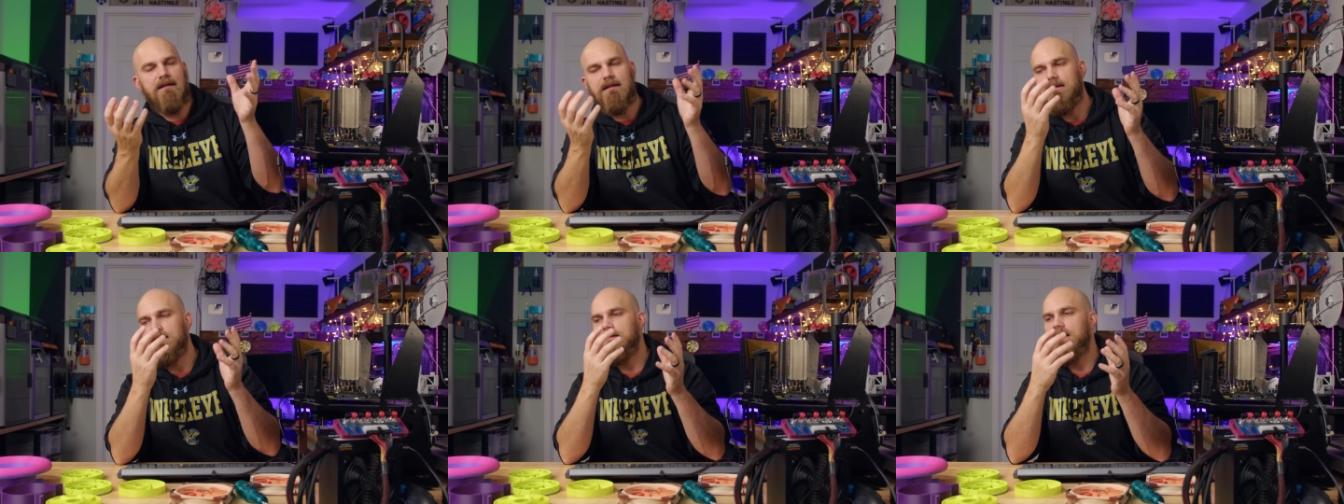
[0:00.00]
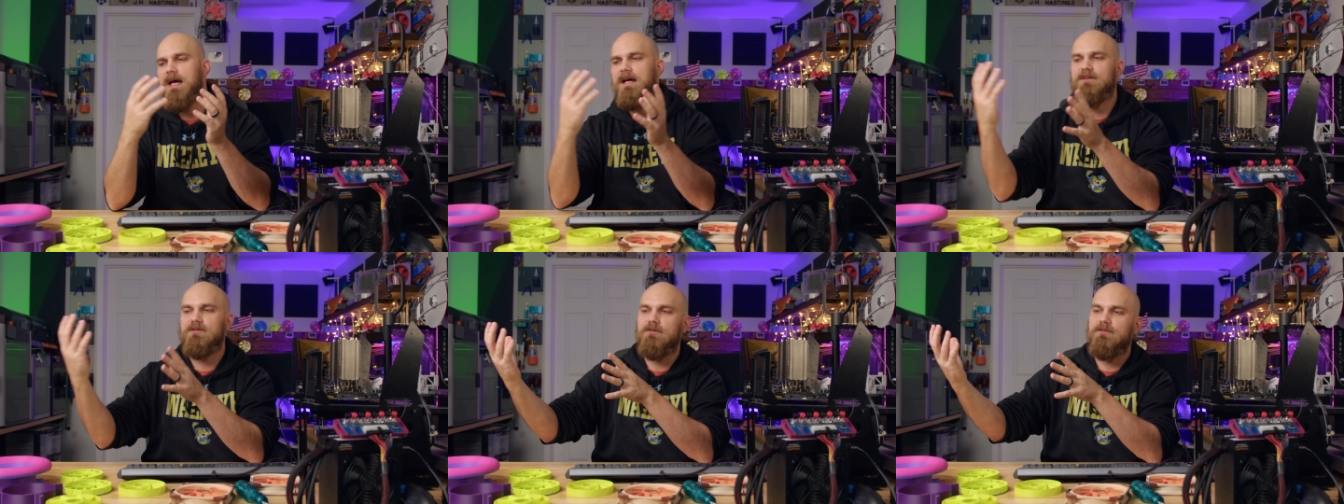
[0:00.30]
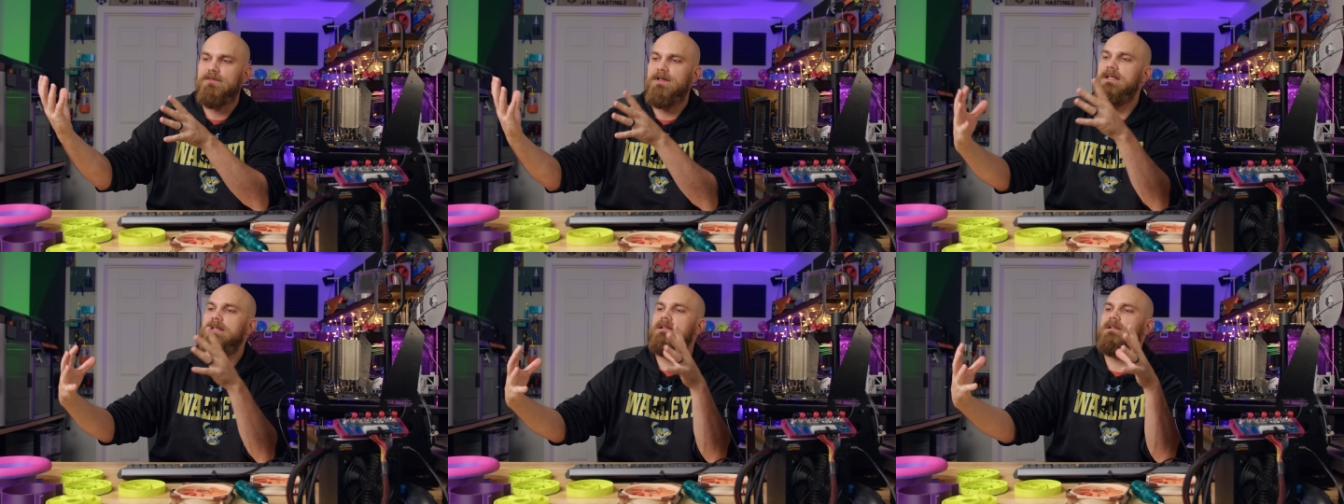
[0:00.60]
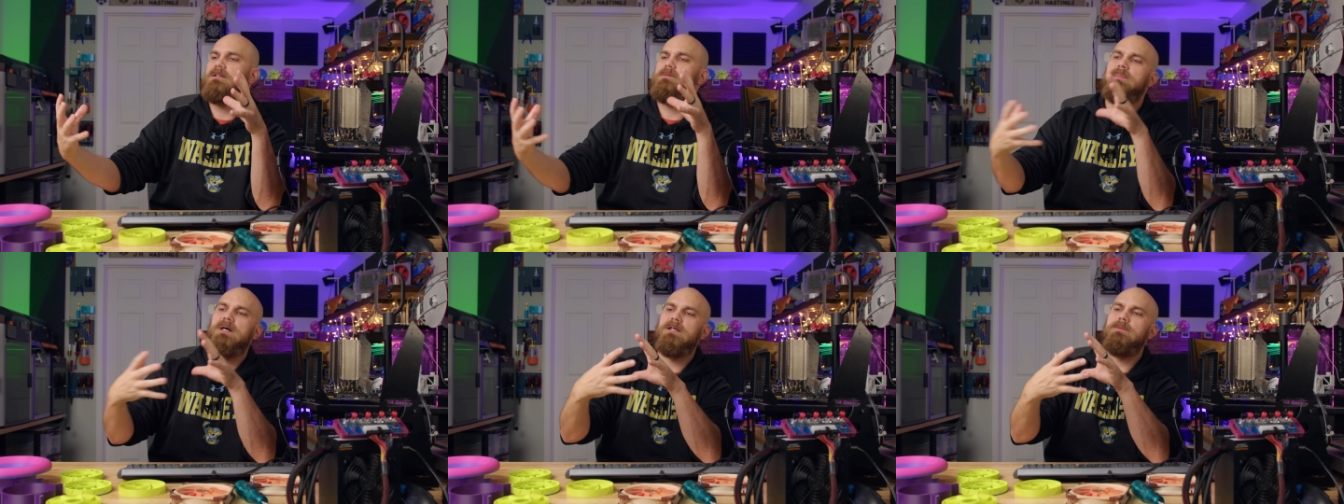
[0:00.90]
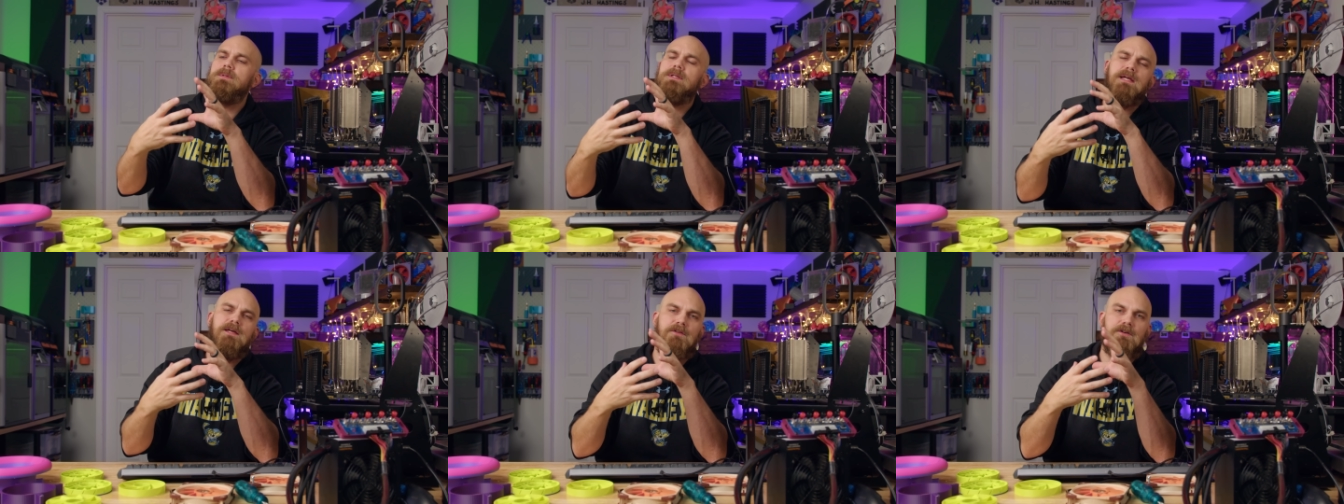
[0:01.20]
and an actual fan and combined
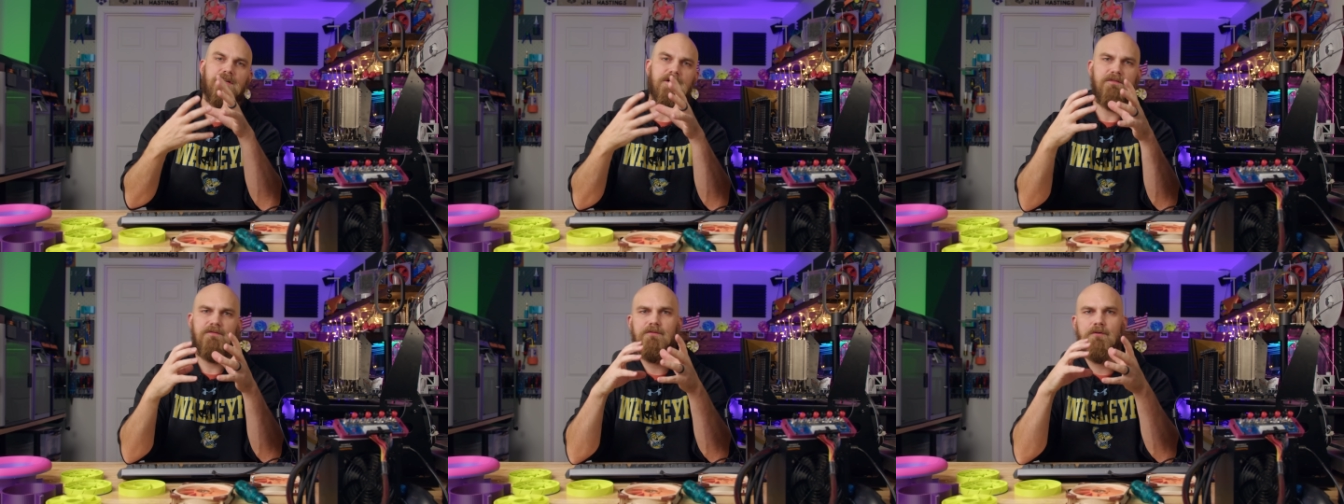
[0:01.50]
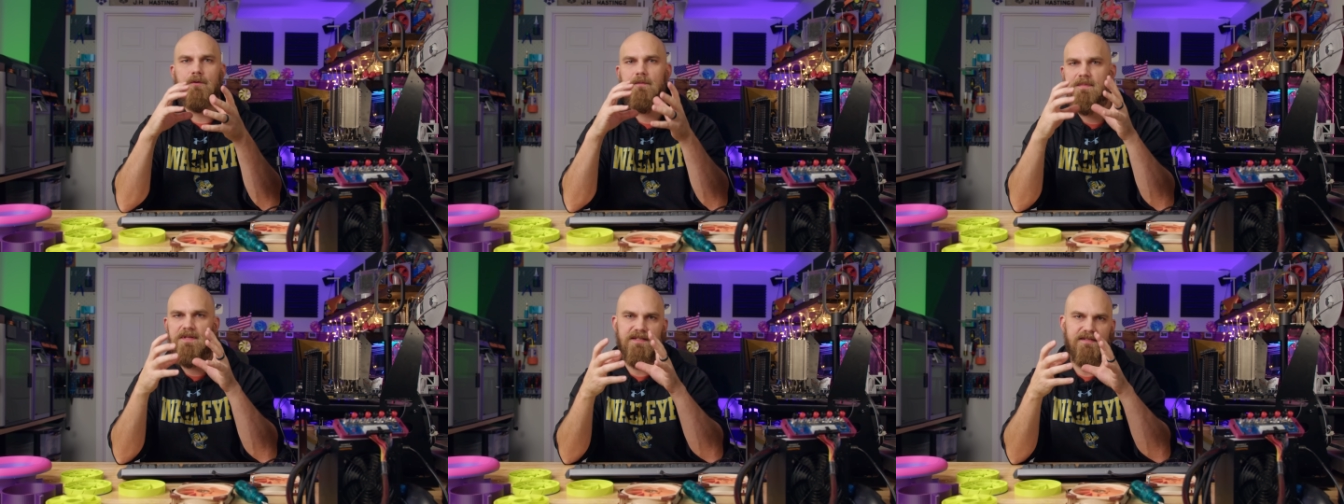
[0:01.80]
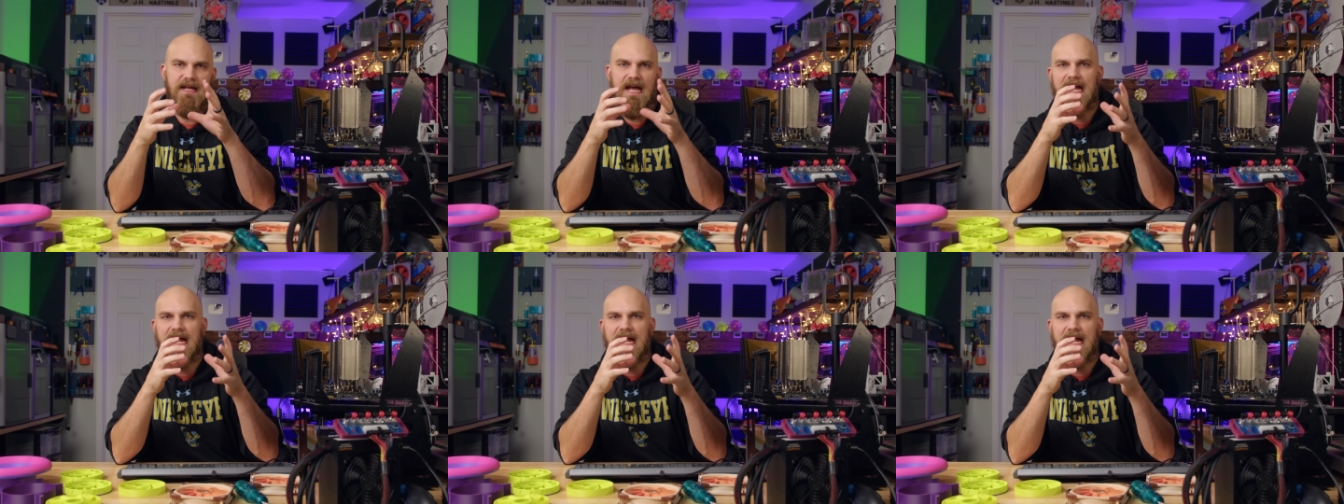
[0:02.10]
them together to form this